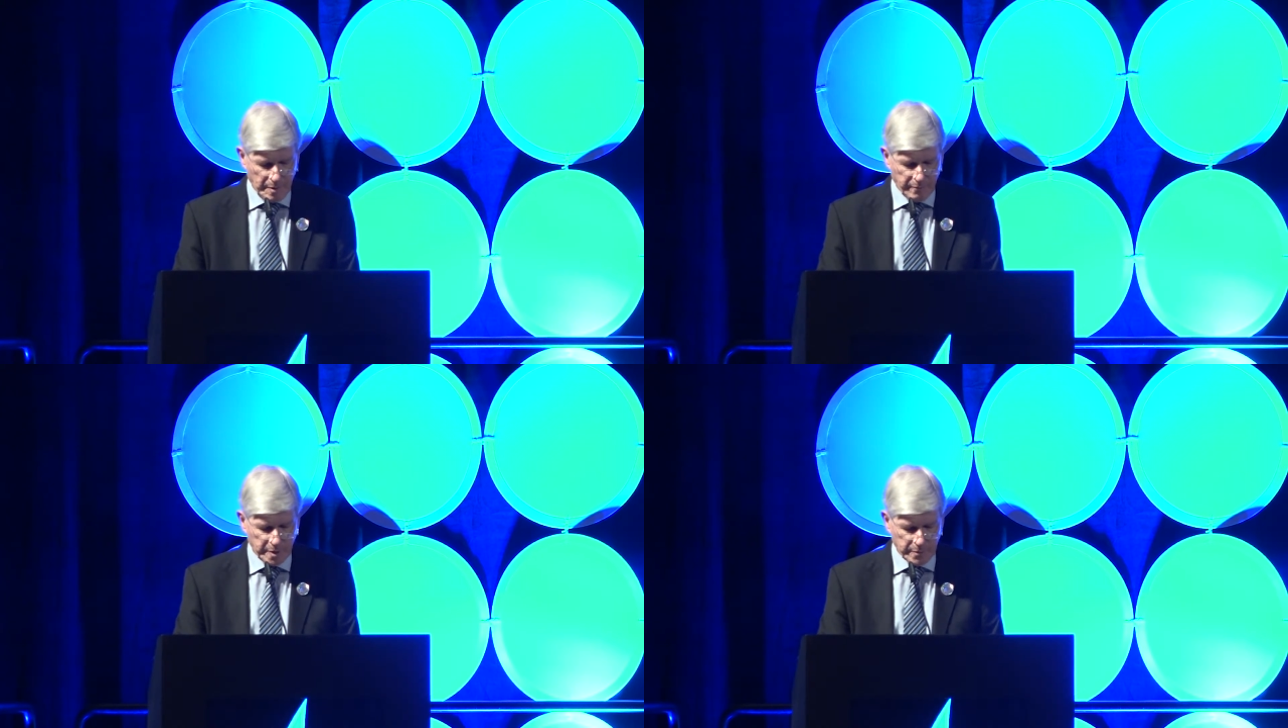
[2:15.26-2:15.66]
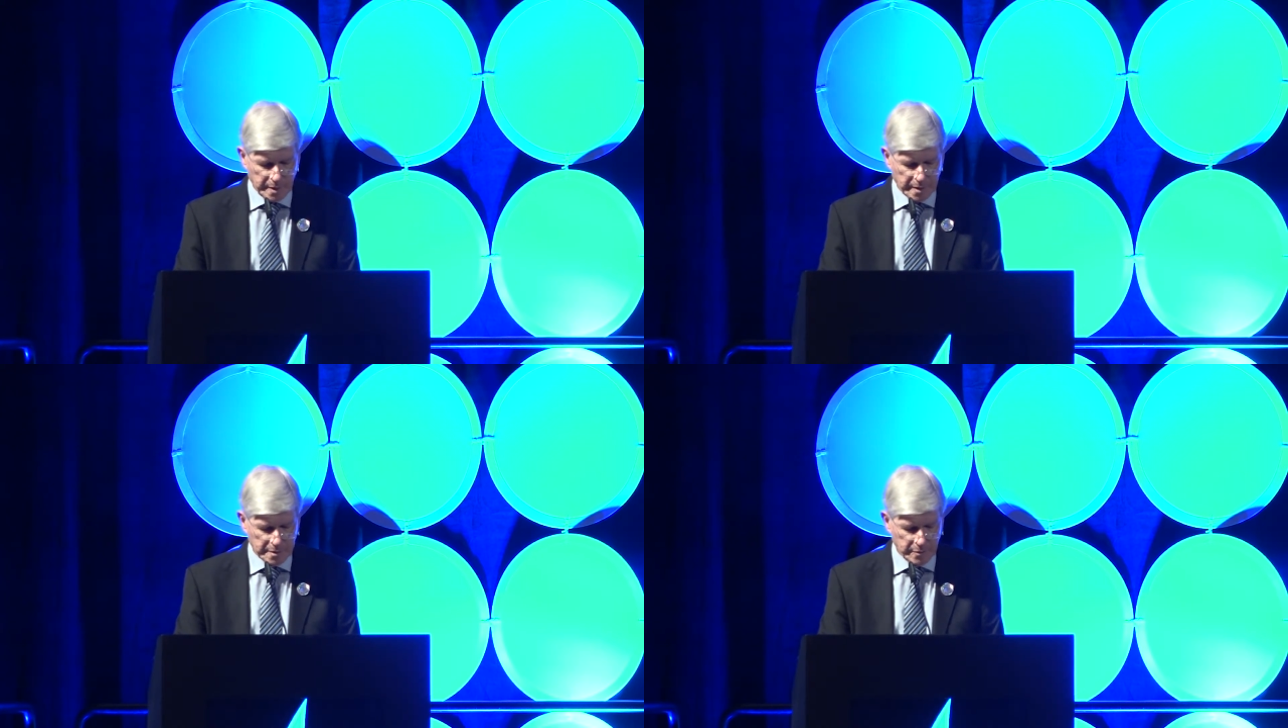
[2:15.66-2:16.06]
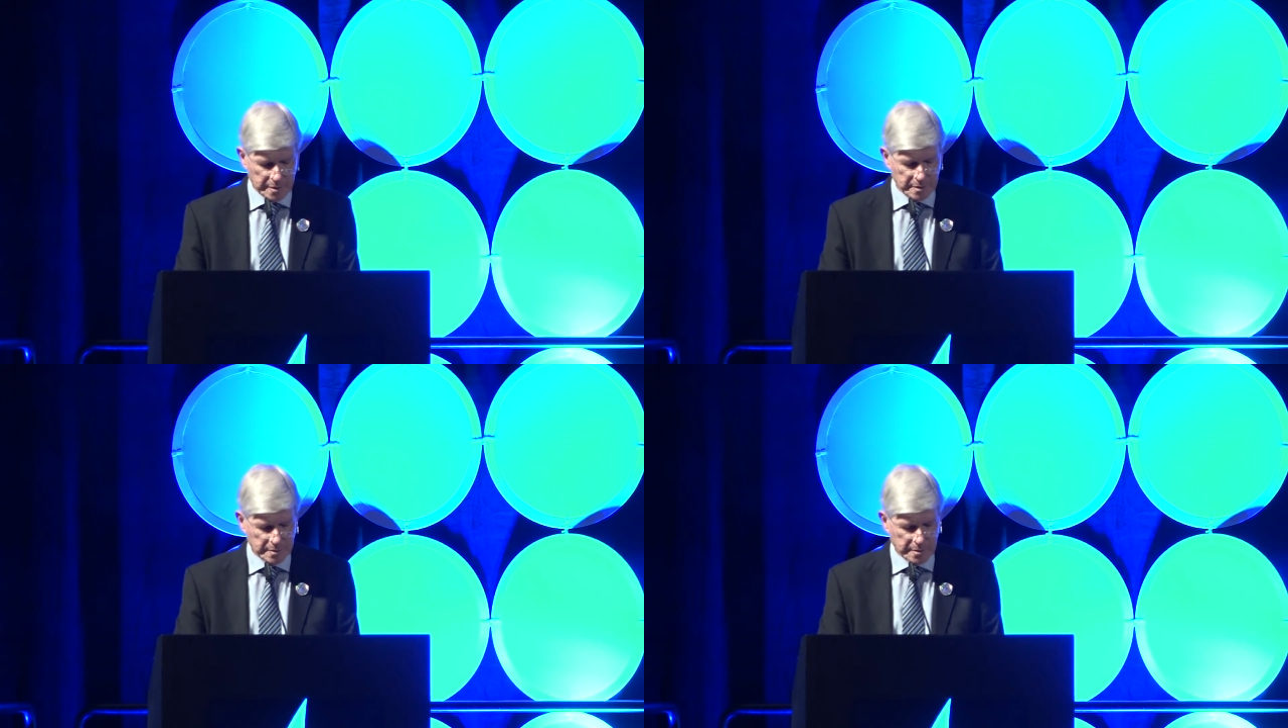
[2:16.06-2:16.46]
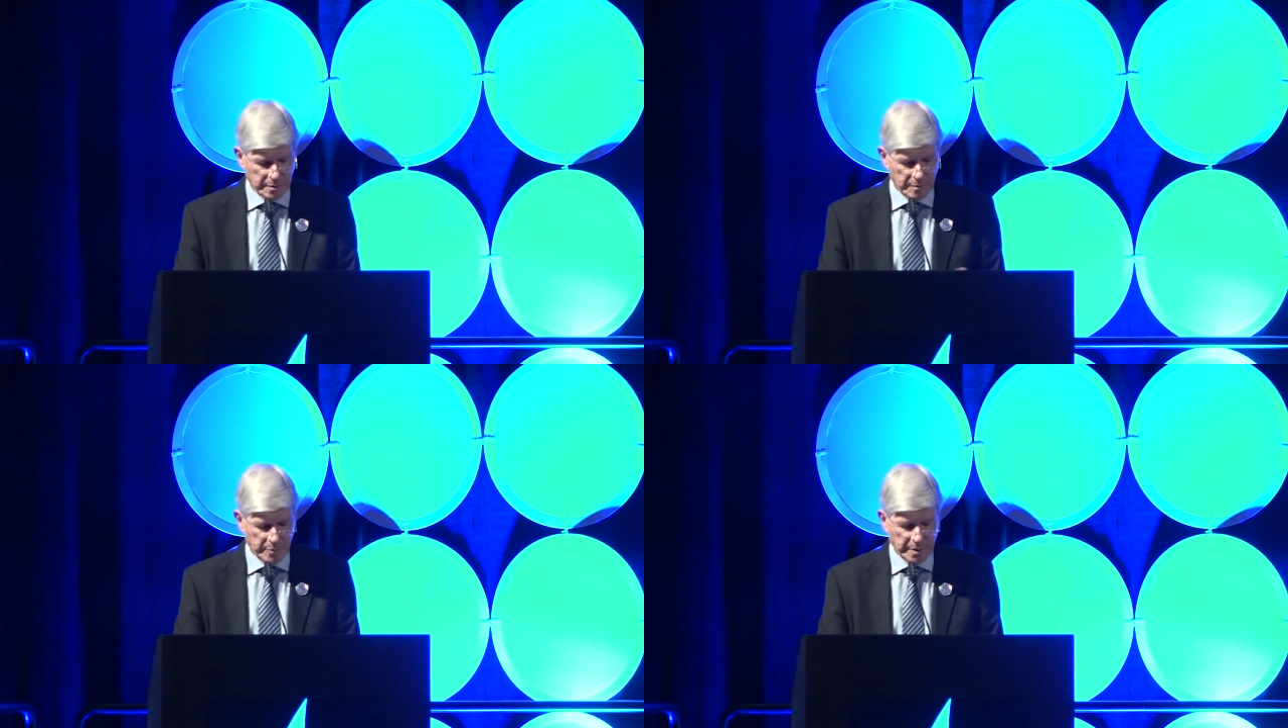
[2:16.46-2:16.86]
frequently asked questions and
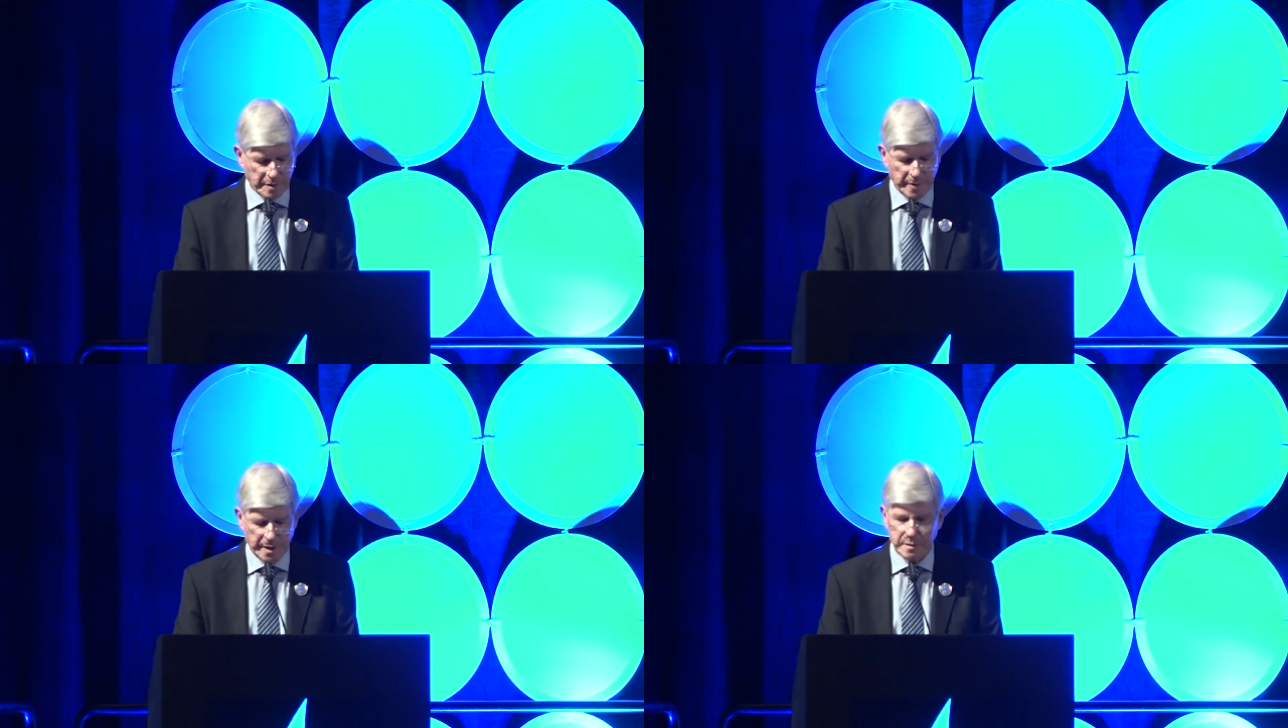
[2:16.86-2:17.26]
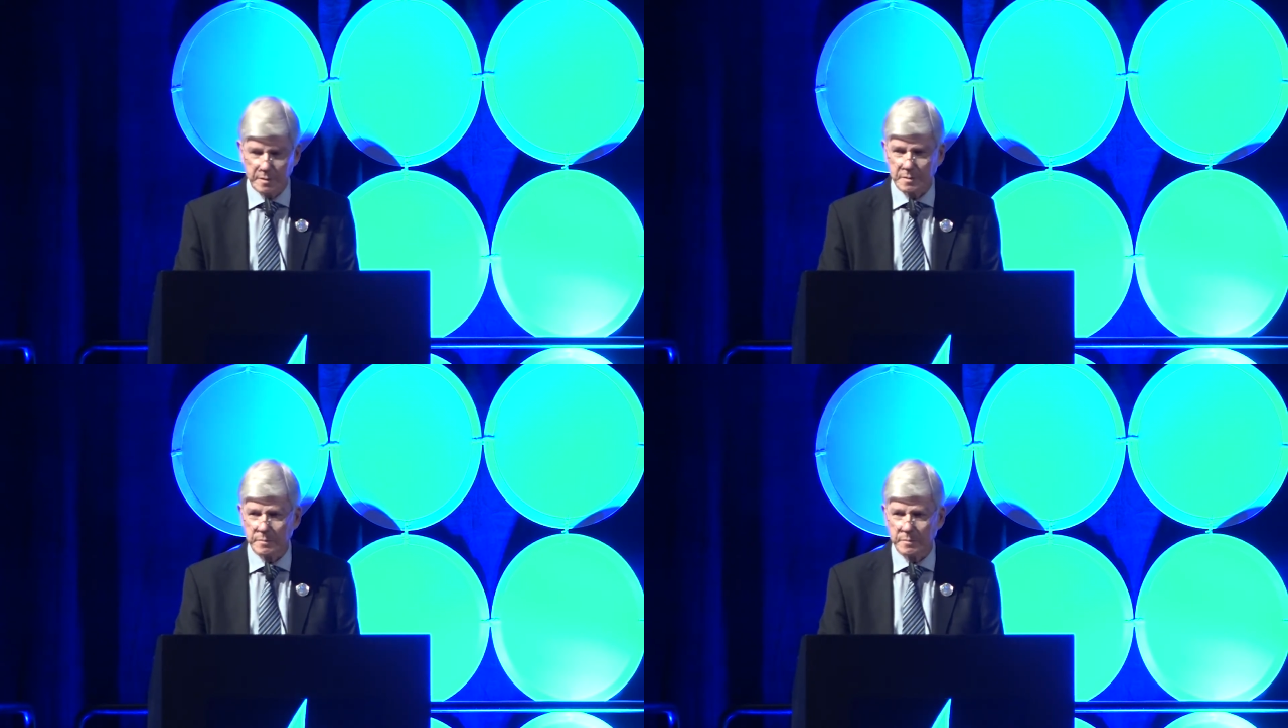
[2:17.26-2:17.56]
help bring about